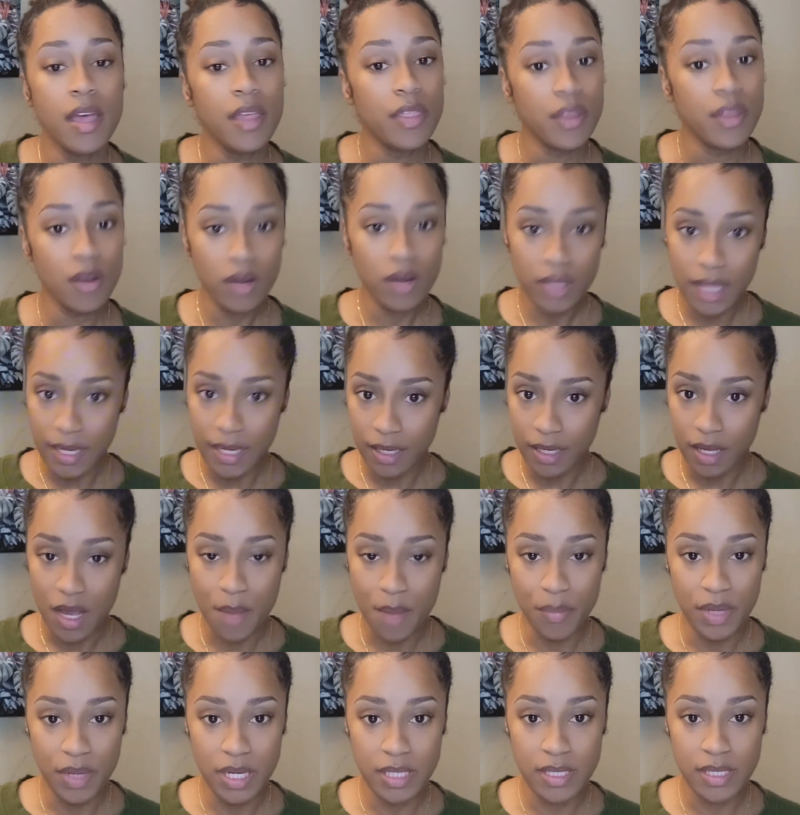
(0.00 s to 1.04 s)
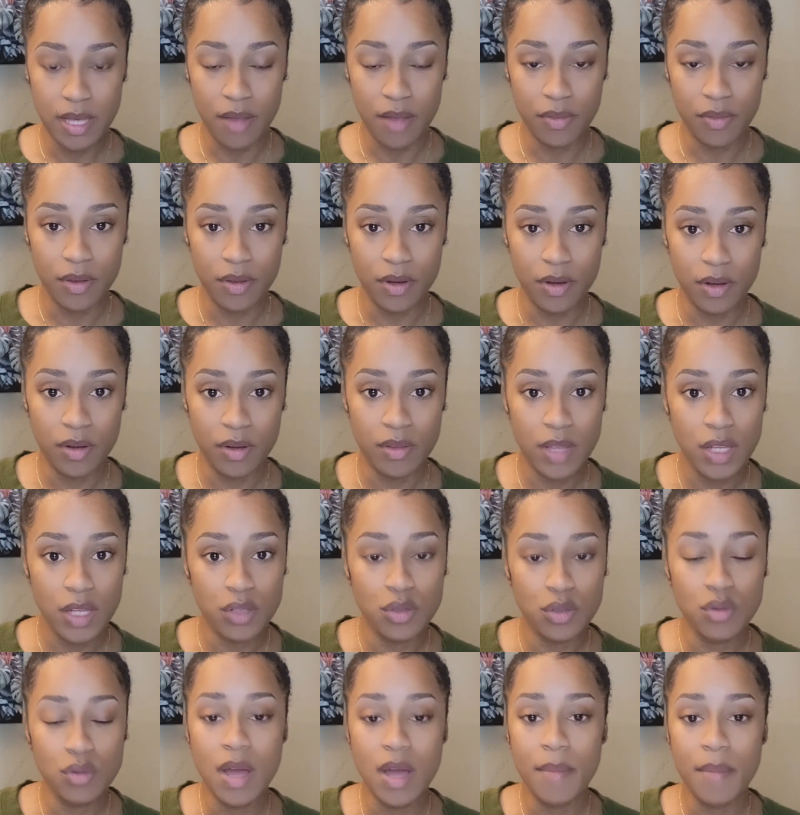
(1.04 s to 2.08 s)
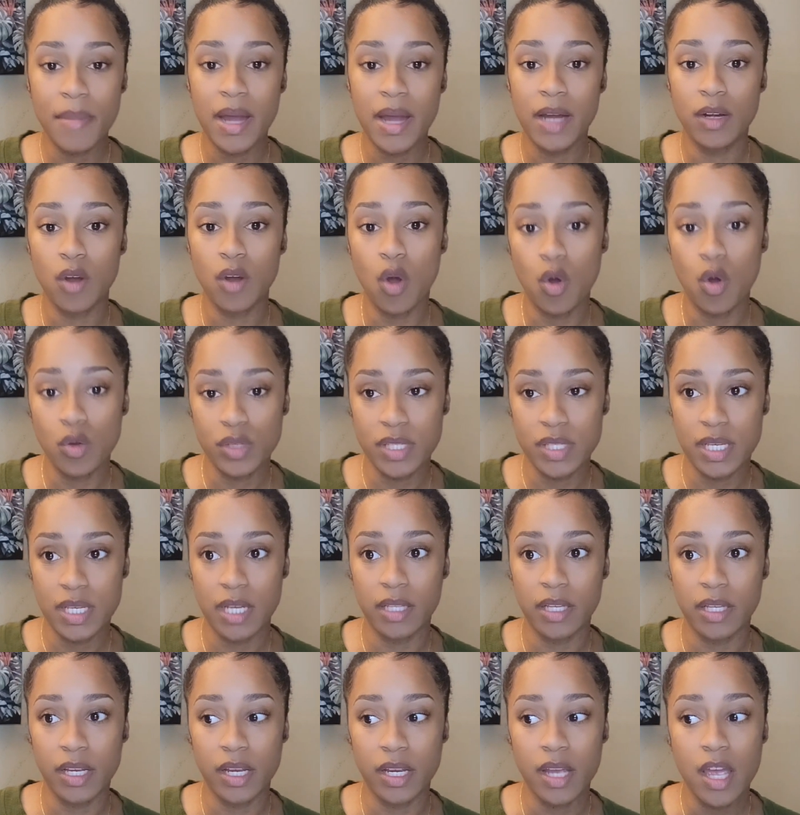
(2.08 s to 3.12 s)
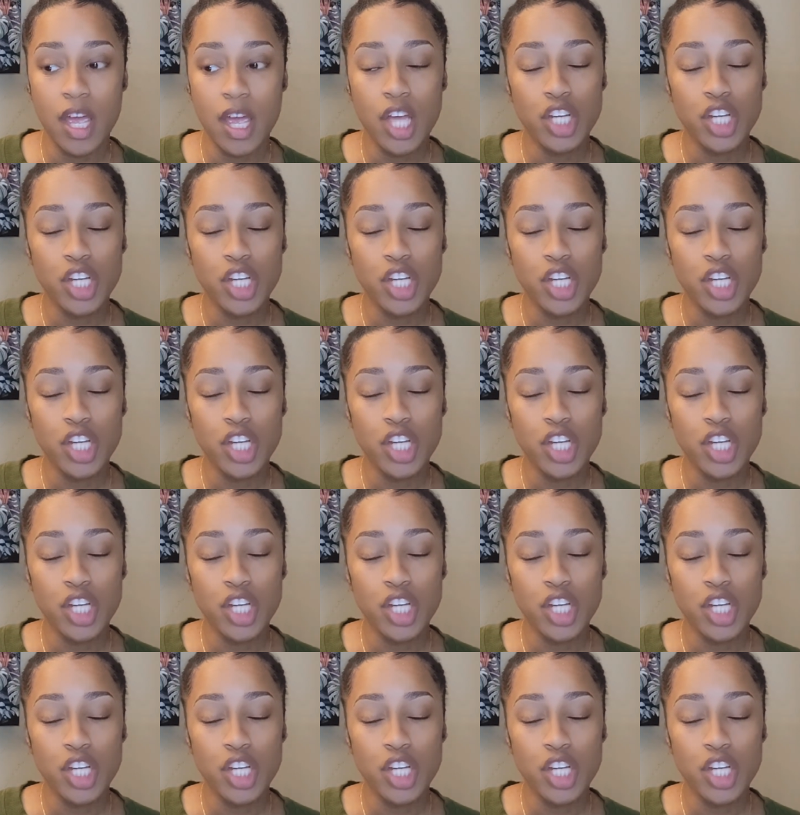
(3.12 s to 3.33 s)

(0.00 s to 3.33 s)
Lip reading: There are a lot of companies out there that do not mind wholesaling.